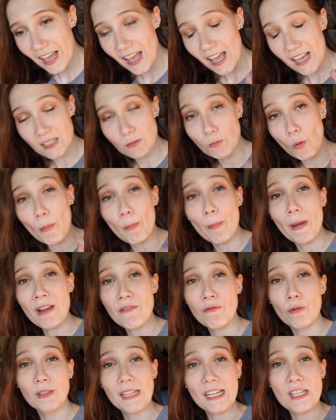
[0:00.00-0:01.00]
It's more
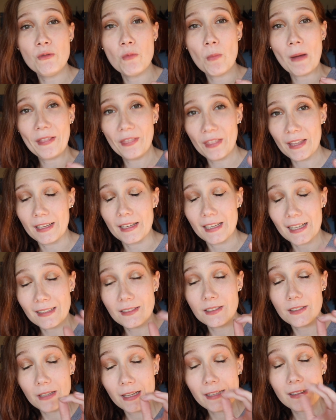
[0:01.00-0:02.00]
painful than you might think.
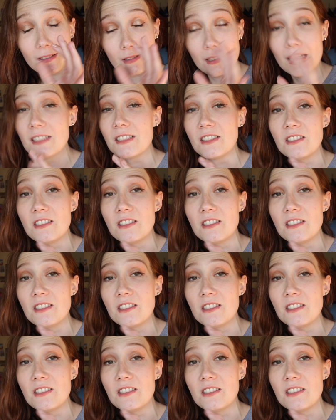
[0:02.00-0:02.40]
It's